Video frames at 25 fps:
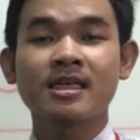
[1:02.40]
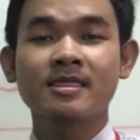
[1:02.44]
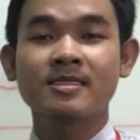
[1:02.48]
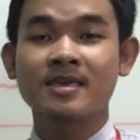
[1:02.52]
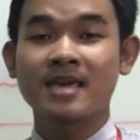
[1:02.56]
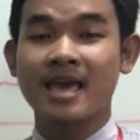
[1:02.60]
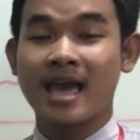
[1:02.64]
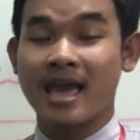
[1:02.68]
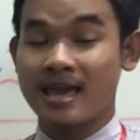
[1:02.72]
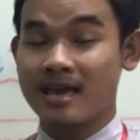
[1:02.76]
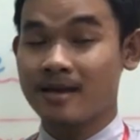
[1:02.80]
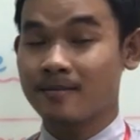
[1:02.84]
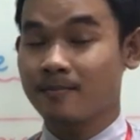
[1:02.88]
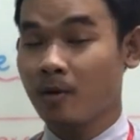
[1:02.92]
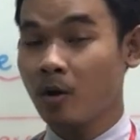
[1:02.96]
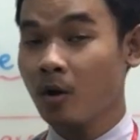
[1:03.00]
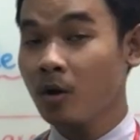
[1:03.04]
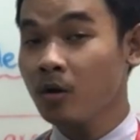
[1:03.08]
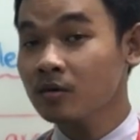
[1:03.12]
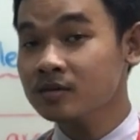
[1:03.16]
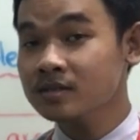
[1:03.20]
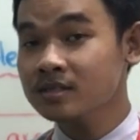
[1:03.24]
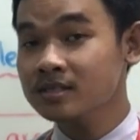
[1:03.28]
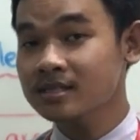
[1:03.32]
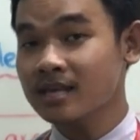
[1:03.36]
the
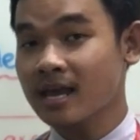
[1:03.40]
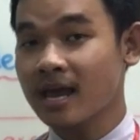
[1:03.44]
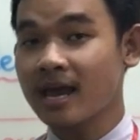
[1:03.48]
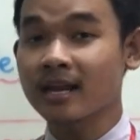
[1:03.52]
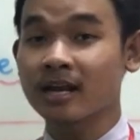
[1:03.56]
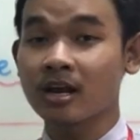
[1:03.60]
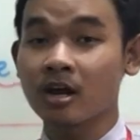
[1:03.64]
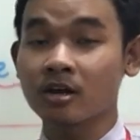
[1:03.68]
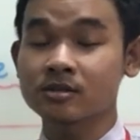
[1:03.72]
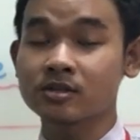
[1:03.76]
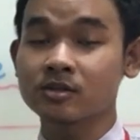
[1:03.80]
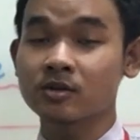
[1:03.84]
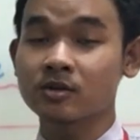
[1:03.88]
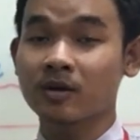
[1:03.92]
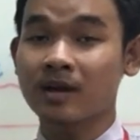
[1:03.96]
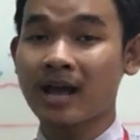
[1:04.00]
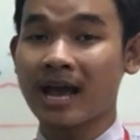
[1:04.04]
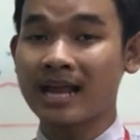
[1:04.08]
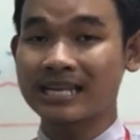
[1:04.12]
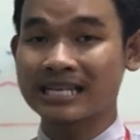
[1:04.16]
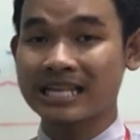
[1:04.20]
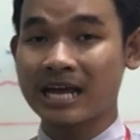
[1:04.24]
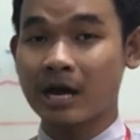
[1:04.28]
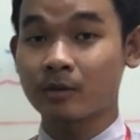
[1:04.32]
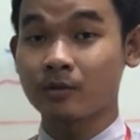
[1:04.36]
apples and also
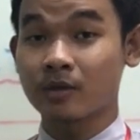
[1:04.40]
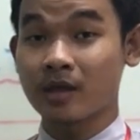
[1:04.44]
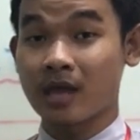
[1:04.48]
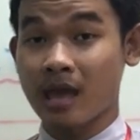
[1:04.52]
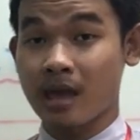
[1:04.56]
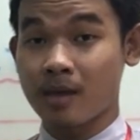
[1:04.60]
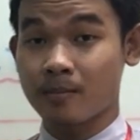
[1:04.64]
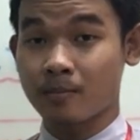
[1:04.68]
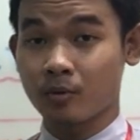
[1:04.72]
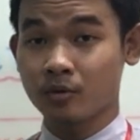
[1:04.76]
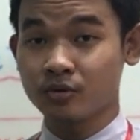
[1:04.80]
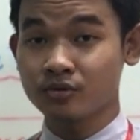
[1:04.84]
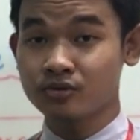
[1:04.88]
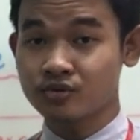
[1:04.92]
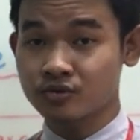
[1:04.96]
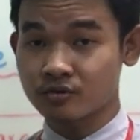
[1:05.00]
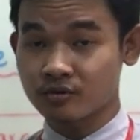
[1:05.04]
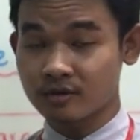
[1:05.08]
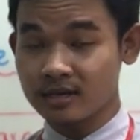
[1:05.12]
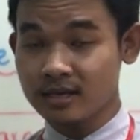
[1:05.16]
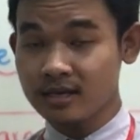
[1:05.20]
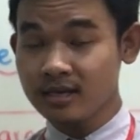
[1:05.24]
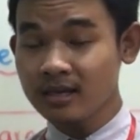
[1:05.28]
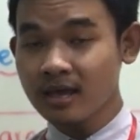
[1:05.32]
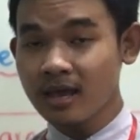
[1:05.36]
cut down the apple
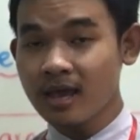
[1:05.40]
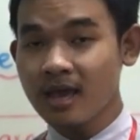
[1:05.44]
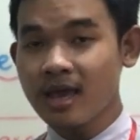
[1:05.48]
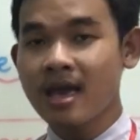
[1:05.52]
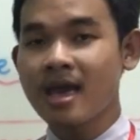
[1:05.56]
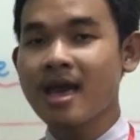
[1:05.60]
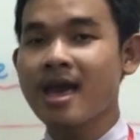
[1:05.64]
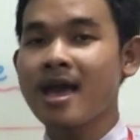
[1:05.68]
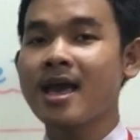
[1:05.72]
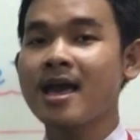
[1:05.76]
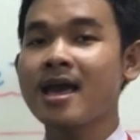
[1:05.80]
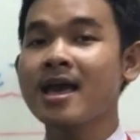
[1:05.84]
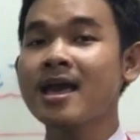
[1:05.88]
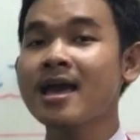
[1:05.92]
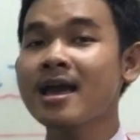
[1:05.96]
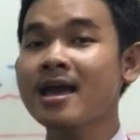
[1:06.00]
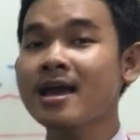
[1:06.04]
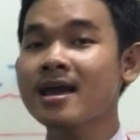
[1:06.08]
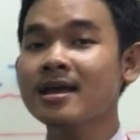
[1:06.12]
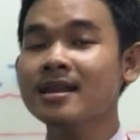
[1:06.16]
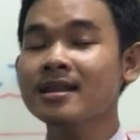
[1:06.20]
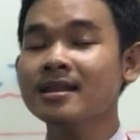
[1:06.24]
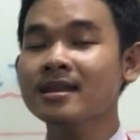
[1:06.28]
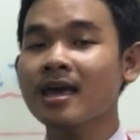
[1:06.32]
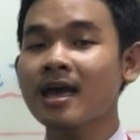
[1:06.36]
tree
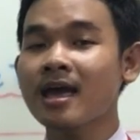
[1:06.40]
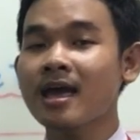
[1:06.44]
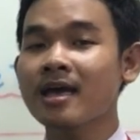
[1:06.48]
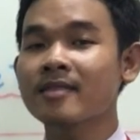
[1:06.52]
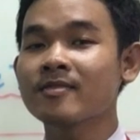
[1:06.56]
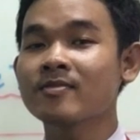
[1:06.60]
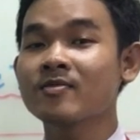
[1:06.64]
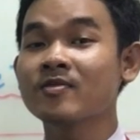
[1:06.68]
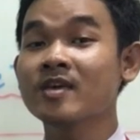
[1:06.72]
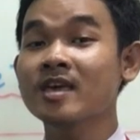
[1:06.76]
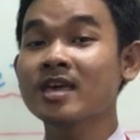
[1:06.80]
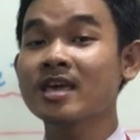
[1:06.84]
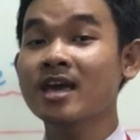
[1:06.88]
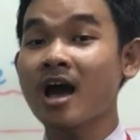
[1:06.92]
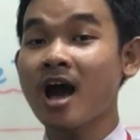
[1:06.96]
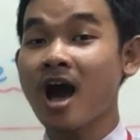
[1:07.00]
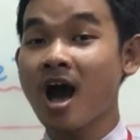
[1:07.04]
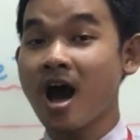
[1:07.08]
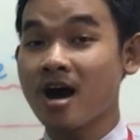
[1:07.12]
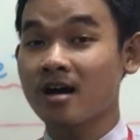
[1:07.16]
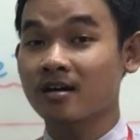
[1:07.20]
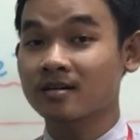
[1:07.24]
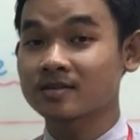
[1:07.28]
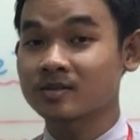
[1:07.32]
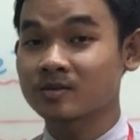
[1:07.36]
and the
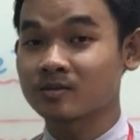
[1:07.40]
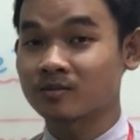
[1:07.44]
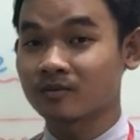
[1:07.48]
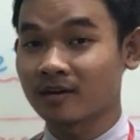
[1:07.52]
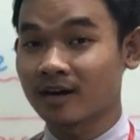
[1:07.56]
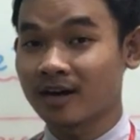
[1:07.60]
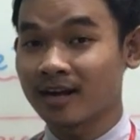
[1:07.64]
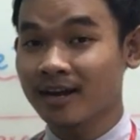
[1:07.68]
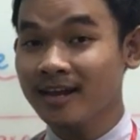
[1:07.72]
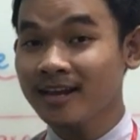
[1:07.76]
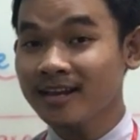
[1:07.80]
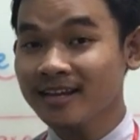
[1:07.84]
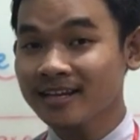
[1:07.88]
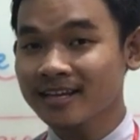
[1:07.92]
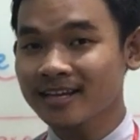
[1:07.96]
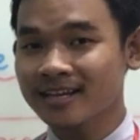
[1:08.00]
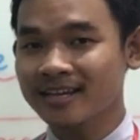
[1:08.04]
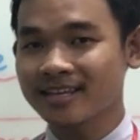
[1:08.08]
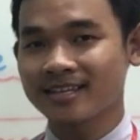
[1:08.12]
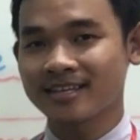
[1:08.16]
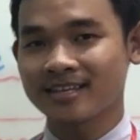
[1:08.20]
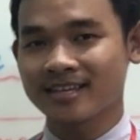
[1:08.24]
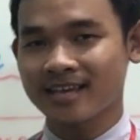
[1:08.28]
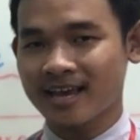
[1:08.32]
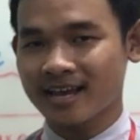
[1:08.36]
ox, right?
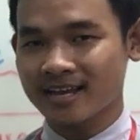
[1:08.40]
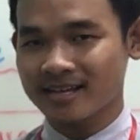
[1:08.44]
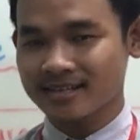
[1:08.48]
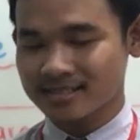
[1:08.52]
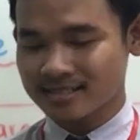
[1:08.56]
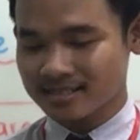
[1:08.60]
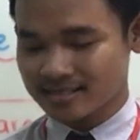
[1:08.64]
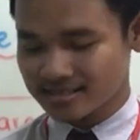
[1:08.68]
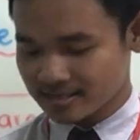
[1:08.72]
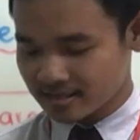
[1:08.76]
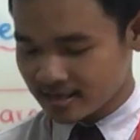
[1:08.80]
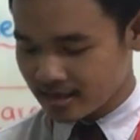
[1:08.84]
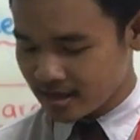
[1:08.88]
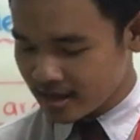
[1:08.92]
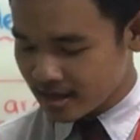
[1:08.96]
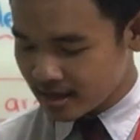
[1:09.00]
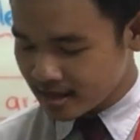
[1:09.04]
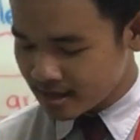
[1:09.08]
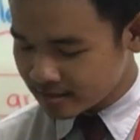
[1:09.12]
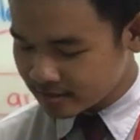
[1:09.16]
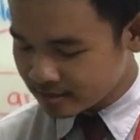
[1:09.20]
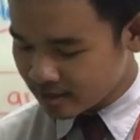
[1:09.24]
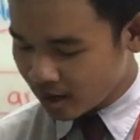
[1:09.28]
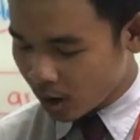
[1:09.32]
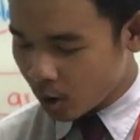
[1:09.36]
Yes,
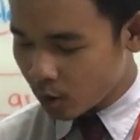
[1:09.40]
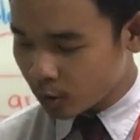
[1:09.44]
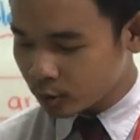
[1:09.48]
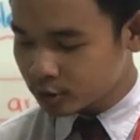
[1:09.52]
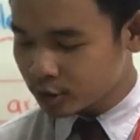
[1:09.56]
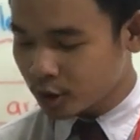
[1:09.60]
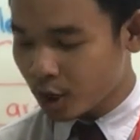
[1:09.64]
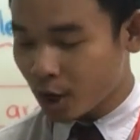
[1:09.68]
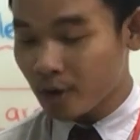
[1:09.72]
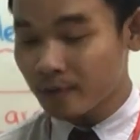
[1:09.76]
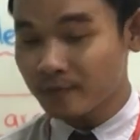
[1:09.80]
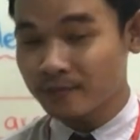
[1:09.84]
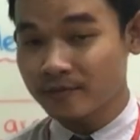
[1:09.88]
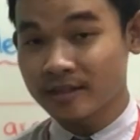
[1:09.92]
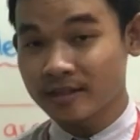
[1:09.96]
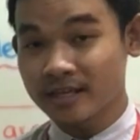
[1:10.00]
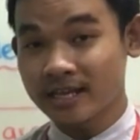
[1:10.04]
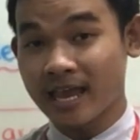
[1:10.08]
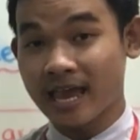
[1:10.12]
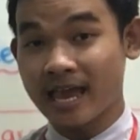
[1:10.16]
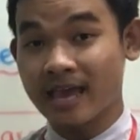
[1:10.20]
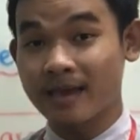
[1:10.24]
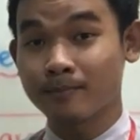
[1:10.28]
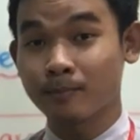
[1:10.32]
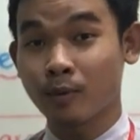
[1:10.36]
the owner of the
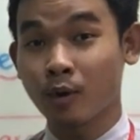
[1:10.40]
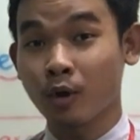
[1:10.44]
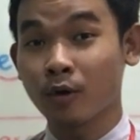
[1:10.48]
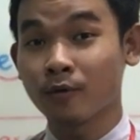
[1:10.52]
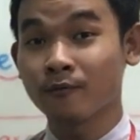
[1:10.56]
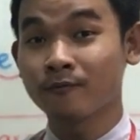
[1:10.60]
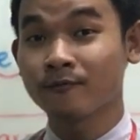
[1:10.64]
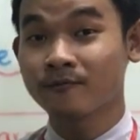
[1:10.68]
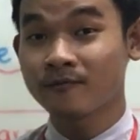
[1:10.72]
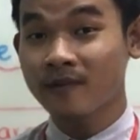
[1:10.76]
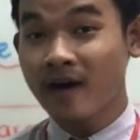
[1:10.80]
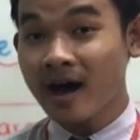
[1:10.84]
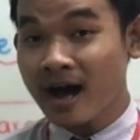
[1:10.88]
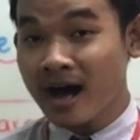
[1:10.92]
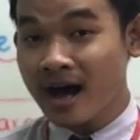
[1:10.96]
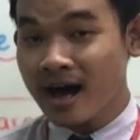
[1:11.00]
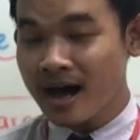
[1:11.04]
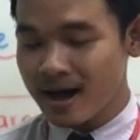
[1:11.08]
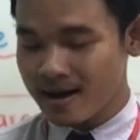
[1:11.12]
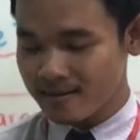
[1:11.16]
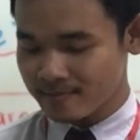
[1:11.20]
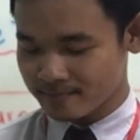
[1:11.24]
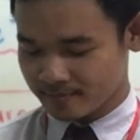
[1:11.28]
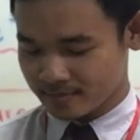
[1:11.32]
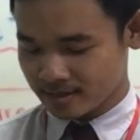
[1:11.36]
apple
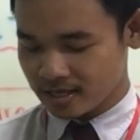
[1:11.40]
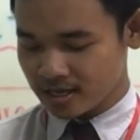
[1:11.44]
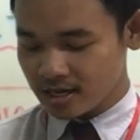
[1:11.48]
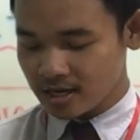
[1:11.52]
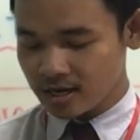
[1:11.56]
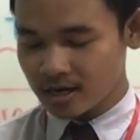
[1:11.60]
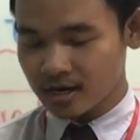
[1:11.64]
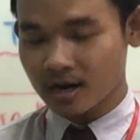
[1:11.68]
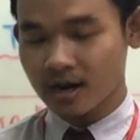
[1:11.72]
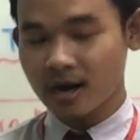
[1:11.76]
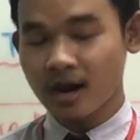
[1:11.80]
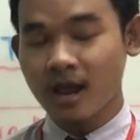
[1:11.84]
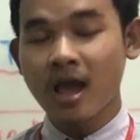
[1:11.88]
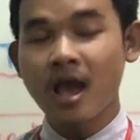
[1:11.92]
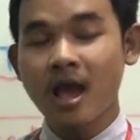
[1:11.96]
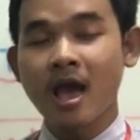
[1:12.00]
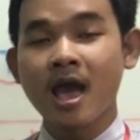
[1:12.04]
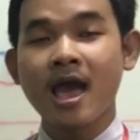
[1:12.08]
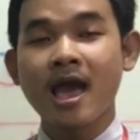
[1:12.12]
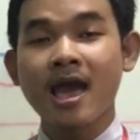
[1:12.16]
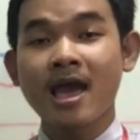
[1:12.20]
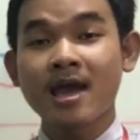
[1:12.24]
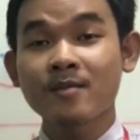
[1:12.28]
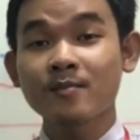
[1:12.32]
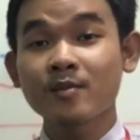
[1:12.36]
farm here.
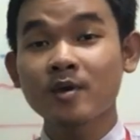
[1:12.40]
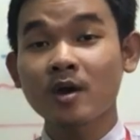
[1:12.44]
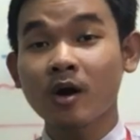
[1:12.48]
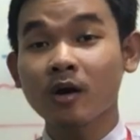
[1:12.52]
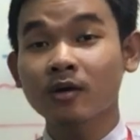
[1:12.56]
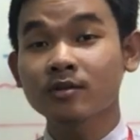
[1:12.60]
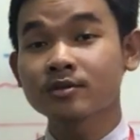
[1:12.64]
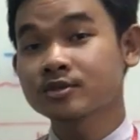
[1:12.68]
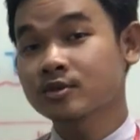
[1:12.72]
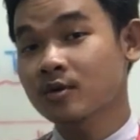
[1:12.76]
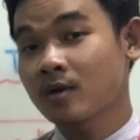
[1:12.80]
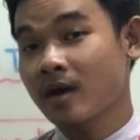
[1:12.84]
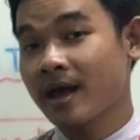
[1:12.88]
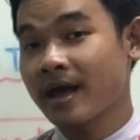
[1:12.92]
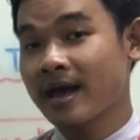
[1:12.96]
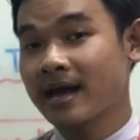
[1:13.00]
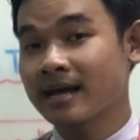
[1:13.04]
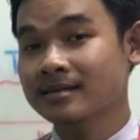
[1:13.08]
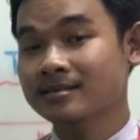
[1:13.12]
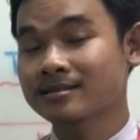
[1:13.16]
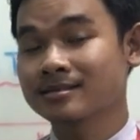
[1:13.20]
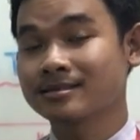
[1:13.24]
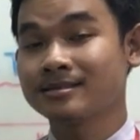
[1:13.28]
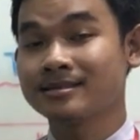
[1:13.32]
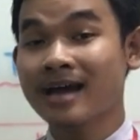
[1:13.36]
And we also
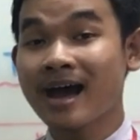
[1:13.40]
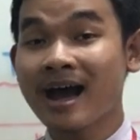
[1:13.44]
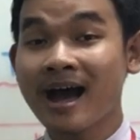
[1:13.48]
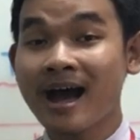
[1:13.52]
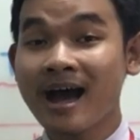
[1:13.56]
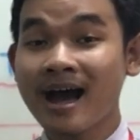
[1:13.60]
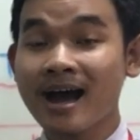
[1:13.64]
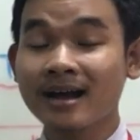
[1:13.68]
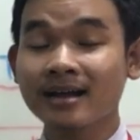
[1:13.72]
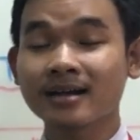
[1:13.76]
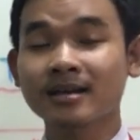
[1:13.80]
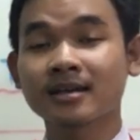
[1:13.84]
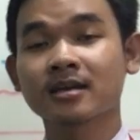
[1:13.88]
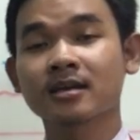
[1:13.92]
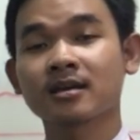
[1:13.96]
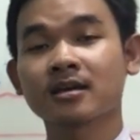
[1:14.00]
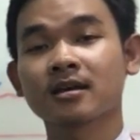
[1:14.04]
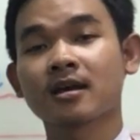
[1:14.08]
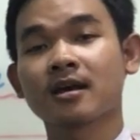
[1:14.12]
has duck,